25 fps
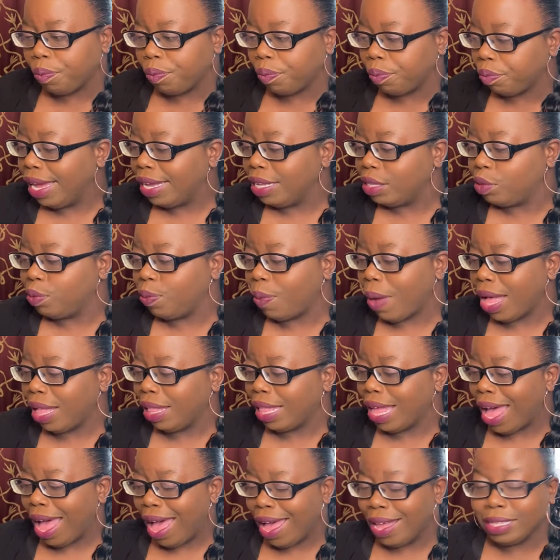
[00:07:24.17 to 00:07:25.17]
As well
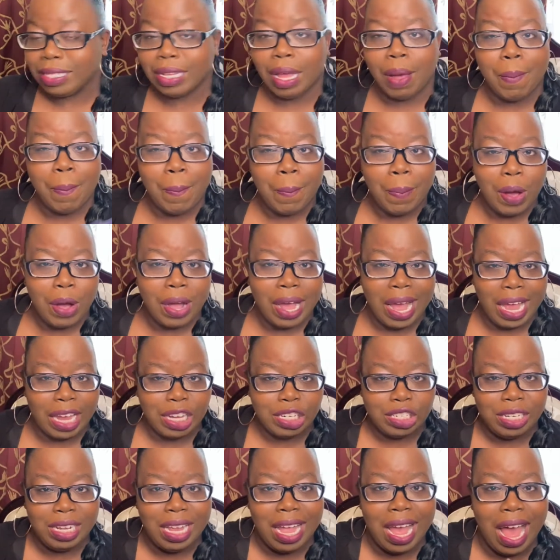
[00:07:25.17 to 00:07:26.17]
as a book. I
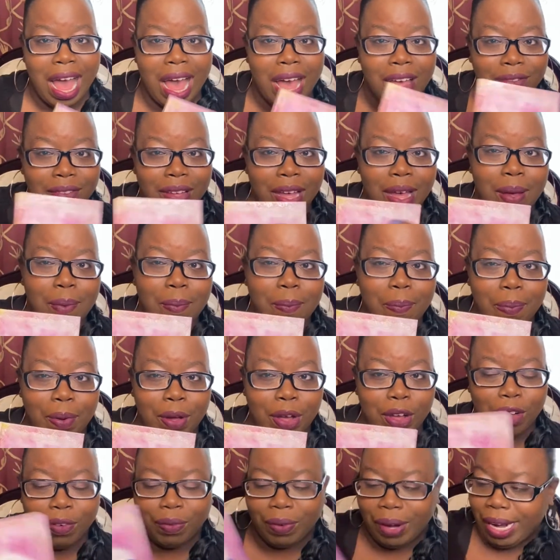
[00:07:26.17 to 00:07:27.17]
actually have a
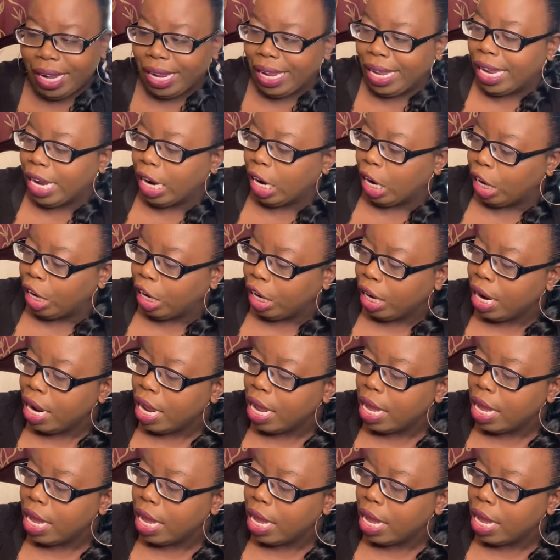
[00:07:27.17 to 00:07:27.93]
book right here.